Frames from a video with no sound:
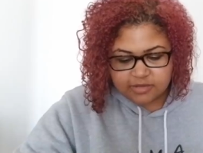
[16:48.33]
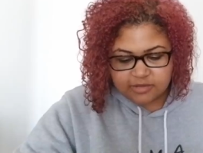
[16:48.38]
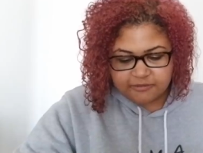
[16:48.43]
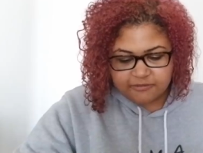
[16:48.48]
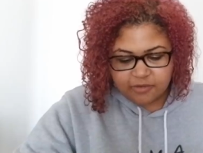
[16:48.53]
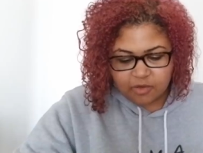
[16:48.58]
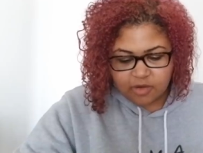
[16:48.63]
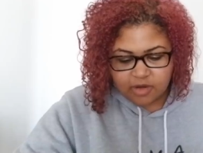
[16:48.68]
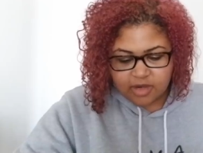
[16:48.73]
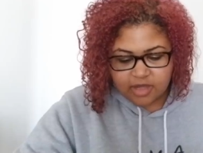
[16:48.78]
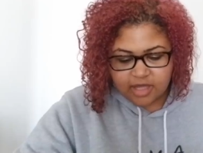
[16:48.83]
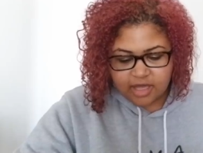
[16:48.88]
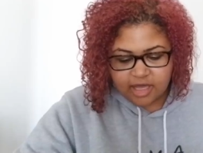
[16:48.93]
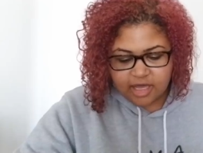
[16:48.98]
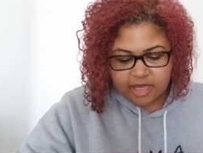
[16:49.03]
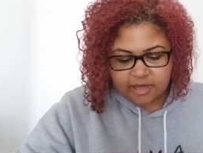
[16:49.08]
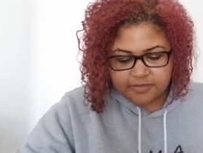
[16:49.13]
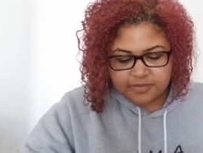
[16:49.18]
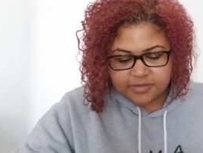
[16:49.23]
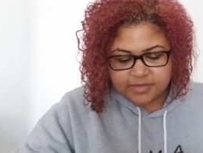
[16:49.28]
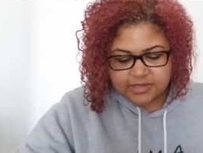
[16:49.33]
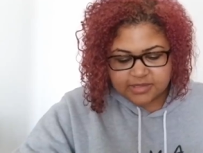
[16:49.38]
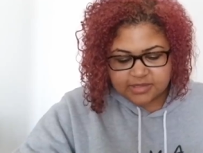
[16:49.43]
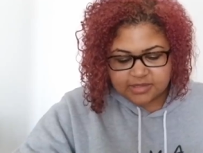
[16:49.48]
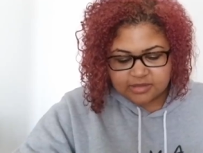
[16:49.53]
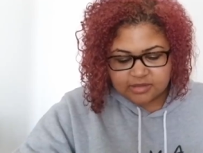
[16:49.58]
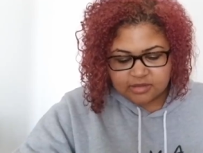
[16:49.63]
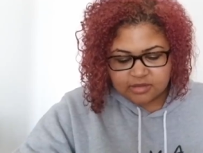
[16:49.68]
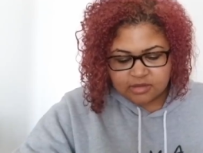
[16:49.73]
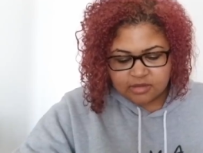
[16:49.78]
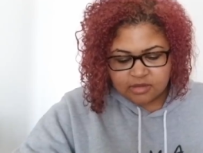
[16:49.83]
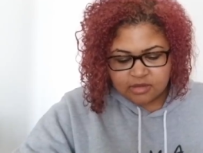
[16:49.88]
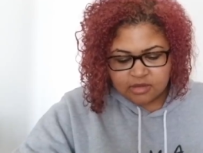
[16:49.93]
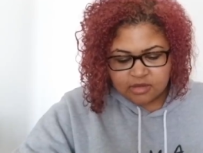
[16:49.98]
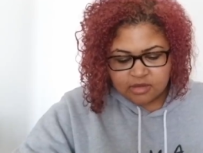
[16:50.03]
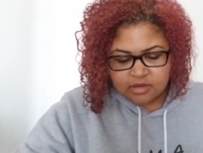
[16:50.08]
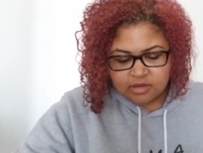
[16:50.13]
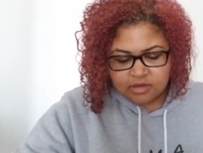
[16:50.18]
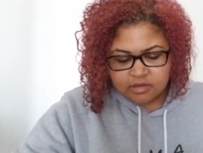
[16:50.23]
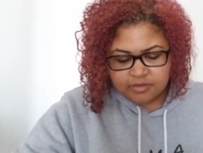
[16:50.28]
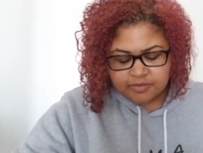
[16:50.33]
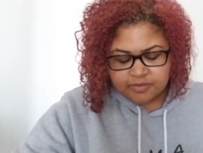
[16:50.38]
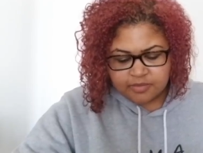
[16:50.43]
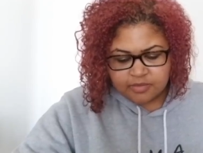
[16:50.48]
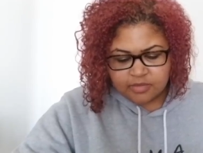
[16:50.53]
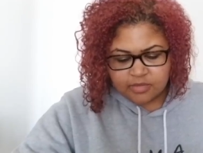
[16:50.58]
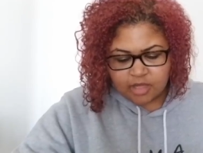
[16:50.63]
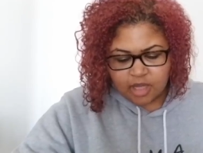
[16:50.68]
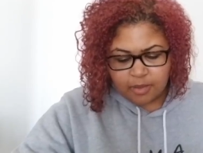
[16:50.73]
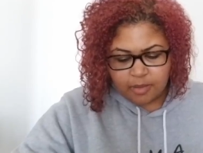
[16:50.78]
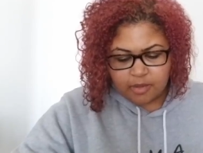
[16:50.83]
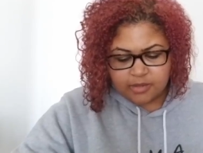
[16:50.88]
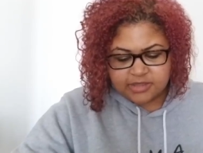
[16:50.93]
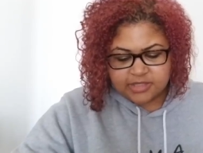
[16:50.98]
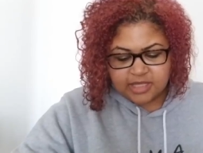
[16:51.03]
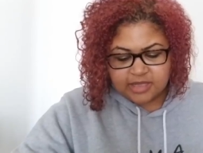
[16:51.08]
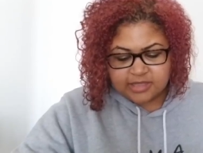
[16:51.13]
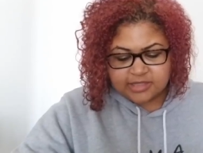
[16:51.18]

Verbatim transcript: the Four of Cups, I'm almost getting